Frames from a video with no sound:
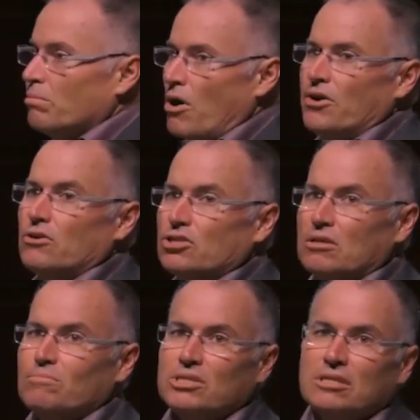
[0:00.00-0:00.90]

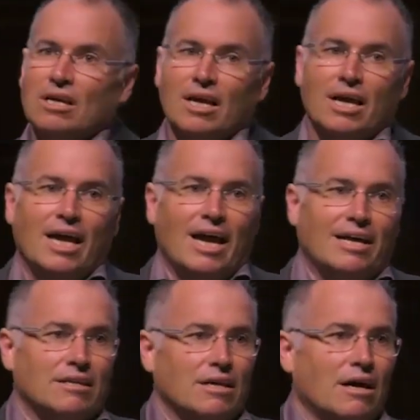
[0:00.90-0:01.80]
Partnerships,
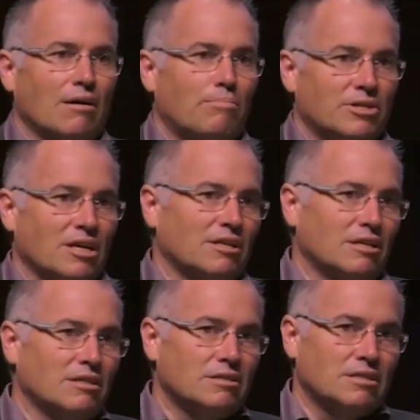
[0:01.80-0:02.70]
and
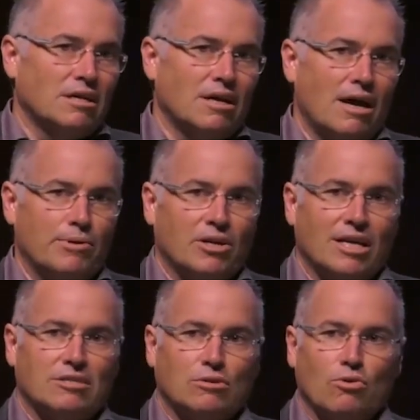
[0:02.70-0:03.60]
particularly in this
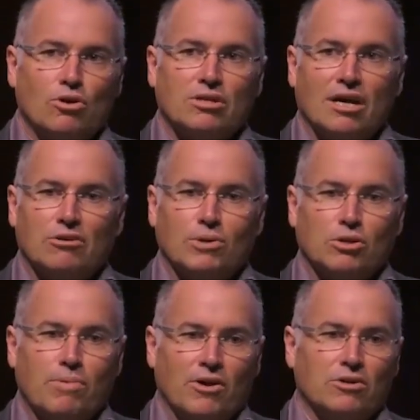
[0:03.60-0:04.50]
hyper-connected world, how you
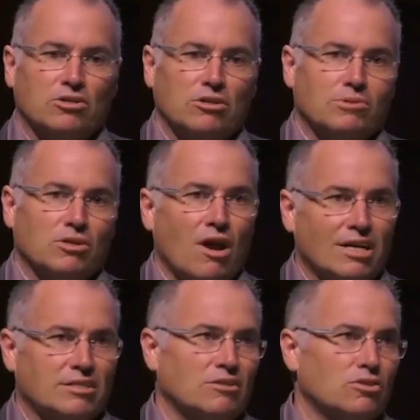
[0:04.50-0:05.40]
build partnerships
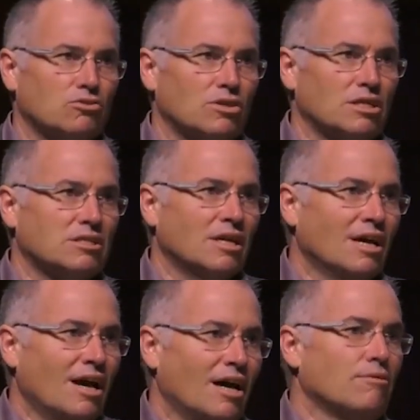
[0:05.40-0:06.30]
across industries,
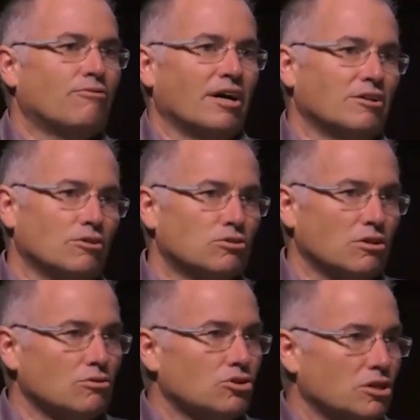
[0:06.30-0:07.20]
how do you find new
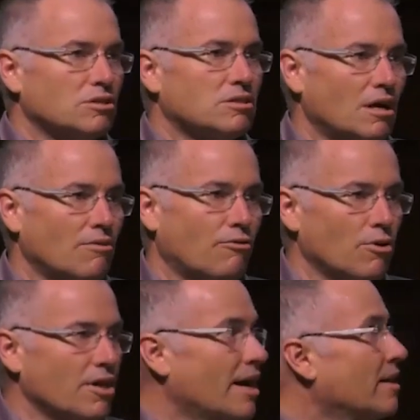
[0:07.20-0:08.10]
solutions
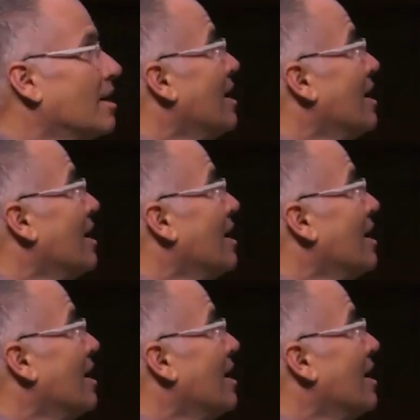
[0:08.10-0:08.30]
for that.